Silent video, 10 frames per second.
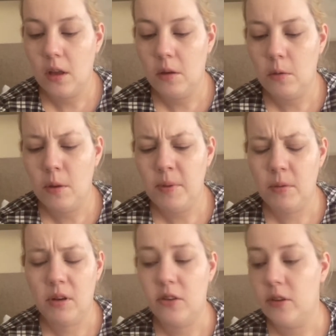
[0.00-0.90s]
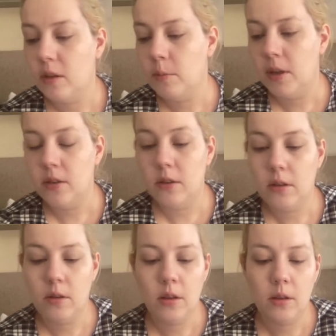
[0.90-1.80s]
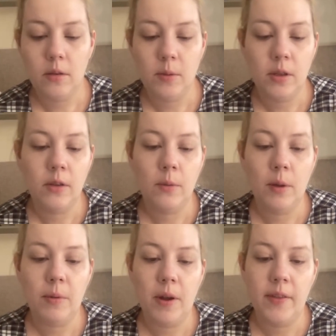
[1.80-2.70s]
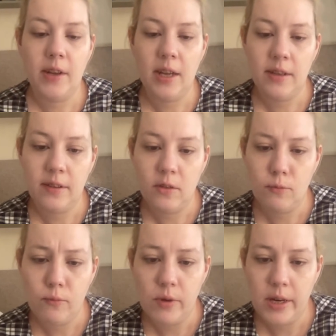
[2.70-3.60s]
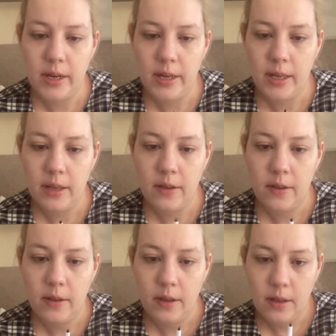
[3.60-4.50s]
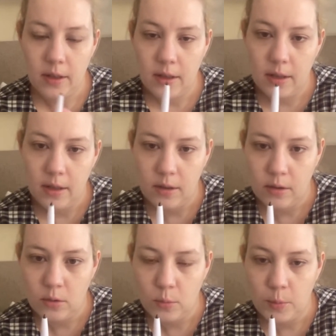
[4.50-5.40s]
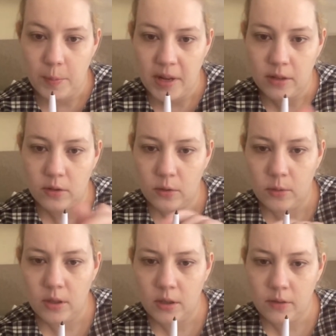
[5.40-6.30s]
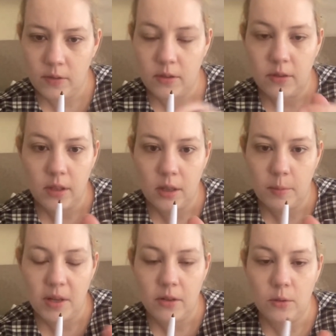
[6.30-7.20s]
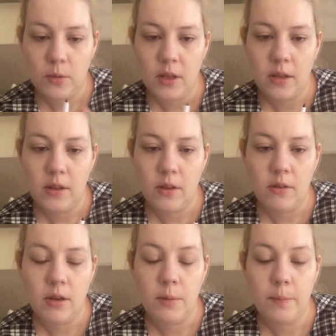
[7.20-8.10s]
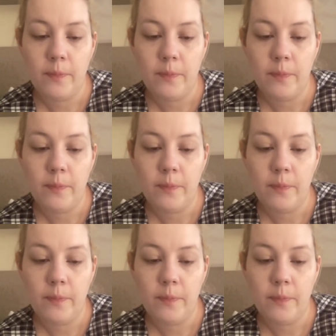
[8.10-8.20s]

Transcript: Quite a big one actually compared to like when you look at that. And then it has this really normal pencil. I don't know if you can see that pencil thing at the other end